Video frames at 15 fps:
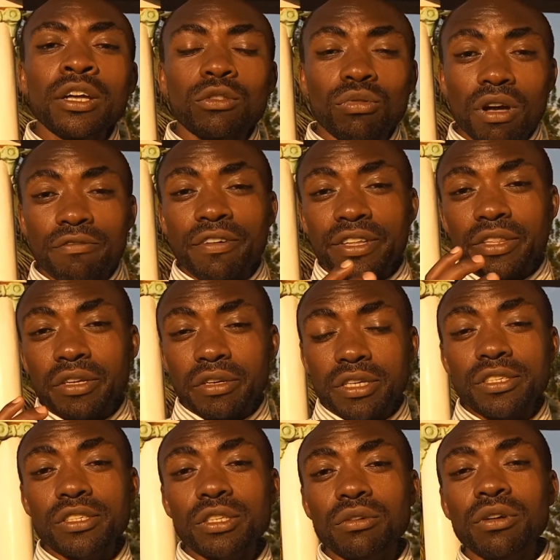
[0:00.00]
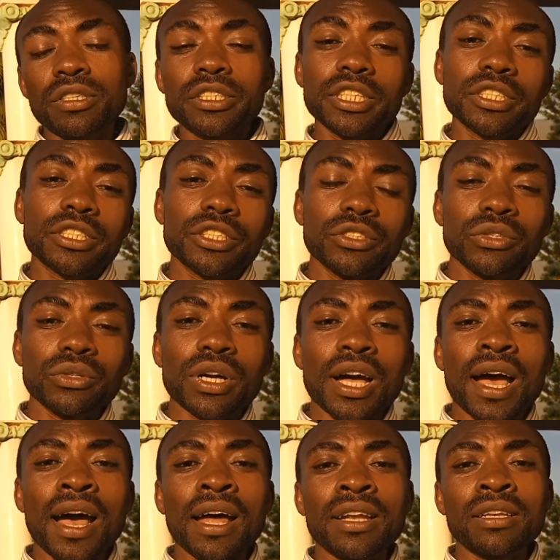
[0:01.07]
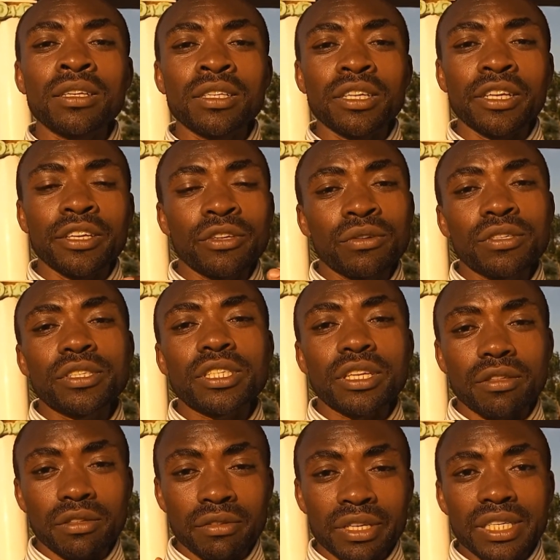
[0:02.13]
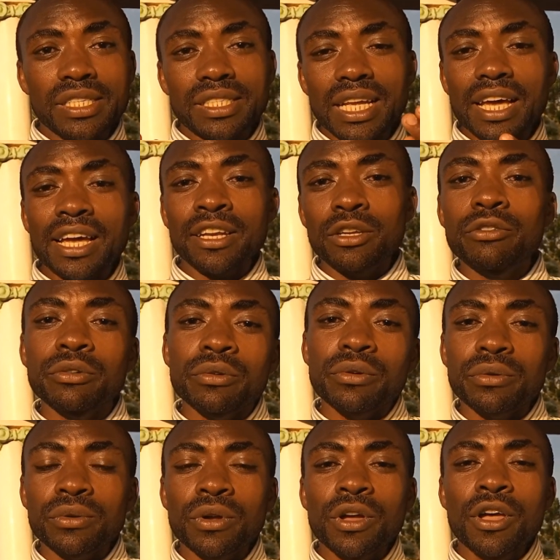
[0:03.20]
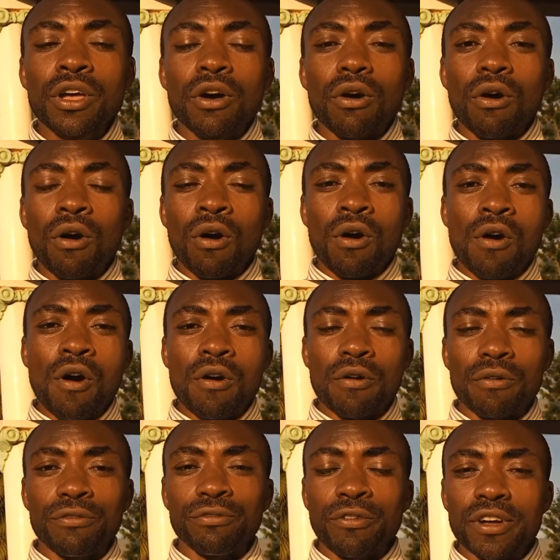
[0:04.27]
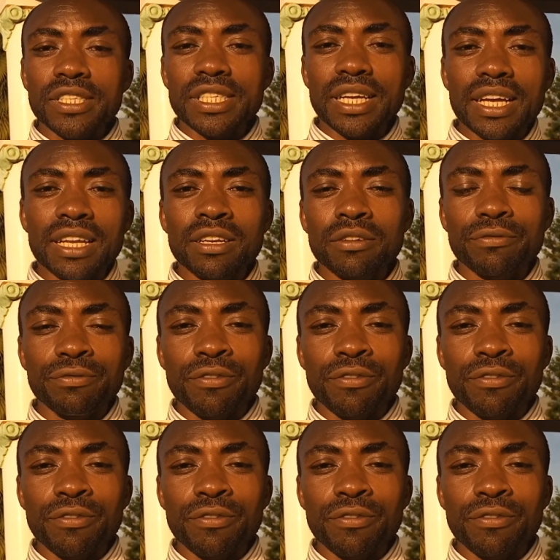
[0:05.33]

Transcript: to avoid the reused content, you can use the 3-second rule or 4 seconds.